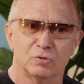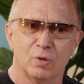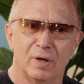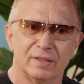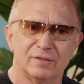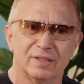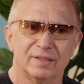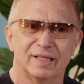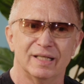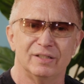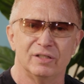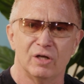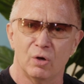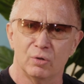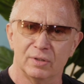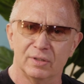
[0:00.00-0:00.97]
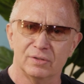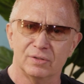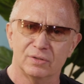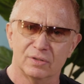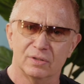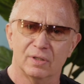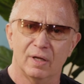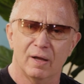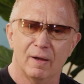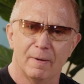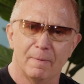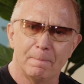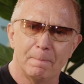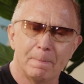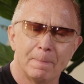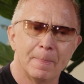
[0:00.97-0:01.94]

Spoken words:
trying to get noticed as